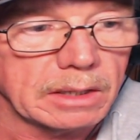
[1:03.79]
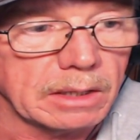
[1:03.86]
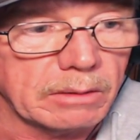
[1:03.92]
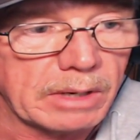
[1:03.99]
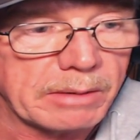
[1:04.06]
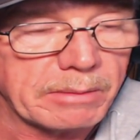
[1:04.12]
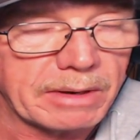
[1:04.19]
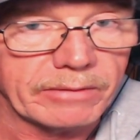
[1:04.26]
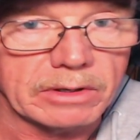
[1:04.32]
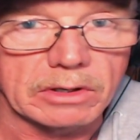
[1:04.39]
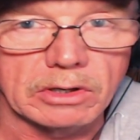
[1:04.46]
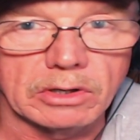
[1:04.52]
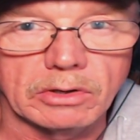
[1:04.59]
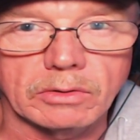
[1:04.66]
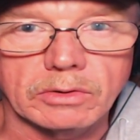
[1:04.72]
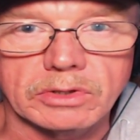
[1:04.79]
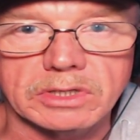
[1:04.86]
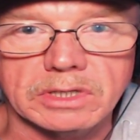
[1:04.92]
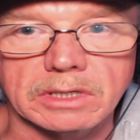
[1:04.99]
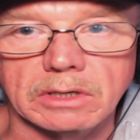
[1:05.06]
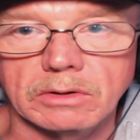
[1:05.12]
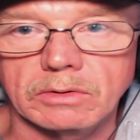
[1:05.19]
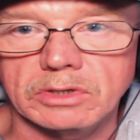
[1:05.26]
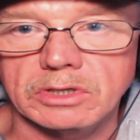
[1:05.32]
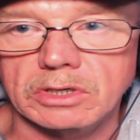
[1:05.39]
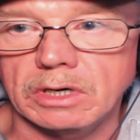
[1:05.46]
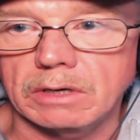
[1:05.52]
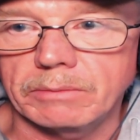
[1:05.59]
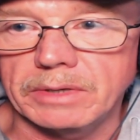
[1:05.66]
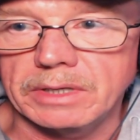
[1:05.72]
Now I'm having loads and loads of
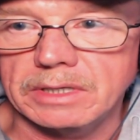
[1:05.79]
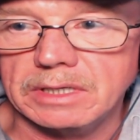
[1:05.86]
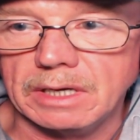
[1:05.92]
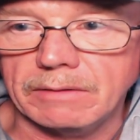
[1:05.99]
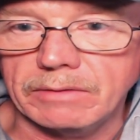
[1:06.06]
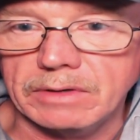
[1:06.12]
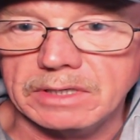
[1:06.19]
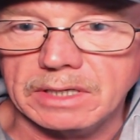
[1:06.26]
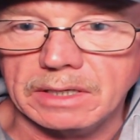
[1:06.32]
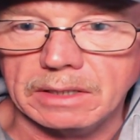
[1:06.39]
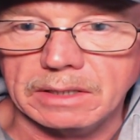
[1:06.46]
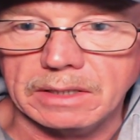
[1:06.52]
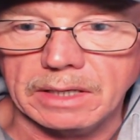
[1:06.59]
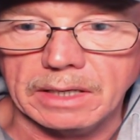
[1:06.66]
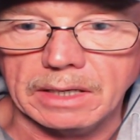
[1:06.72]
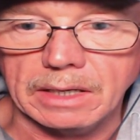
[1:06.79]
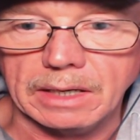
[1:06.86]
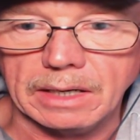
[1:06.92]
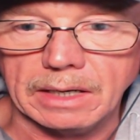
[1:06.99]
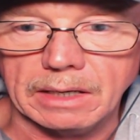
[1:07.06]
comments every single day,